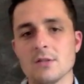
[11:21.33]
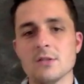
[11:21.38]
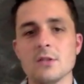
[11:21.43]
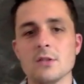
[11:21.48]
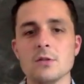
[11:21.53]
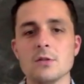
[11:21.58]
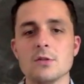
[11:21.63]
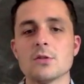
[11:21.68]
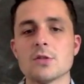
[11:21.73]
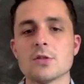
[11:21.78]
and
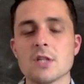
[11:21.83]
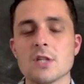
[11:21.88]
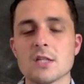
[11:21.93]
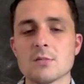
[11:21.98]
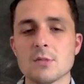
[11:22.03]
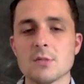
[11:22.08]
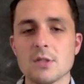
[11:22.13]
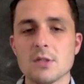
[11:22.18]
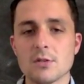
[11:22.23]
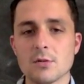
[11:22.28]
use your
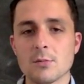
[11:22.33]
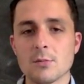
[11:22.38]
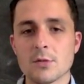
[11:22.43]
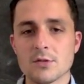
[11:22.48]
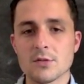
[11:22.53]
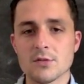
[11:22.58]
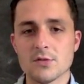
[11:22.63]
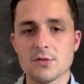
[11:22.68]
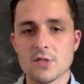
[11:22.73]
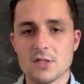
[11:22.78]
judgment, your own
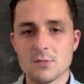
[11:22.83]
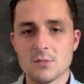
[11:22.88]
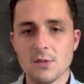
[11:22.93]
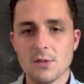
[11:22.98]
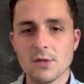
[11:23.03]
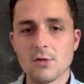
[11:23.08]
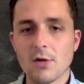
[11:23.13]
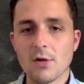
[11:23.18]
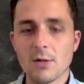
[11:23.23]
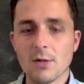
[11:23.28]
personal judgment,
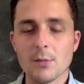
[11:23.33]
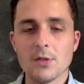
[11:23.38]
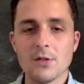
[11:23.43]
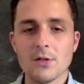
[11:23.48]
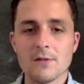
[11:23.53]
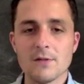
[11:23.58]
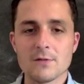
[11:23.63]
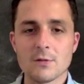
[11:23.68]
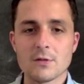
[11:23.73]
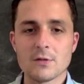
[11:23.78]
and the
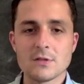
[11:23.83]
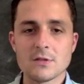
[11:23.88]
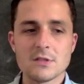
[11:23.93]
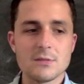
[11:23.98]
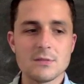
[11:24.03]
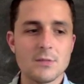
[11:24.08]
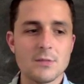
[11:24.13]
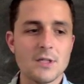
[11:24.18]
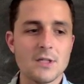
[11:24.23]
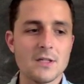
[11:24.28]
credibility of
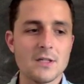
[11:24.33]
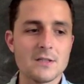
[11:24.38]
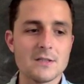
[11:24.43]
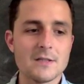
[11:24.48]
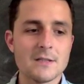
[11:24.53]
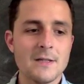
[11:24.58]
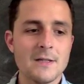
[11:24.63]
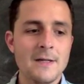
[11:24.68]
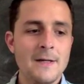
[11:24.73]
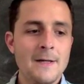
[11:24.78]
sources, because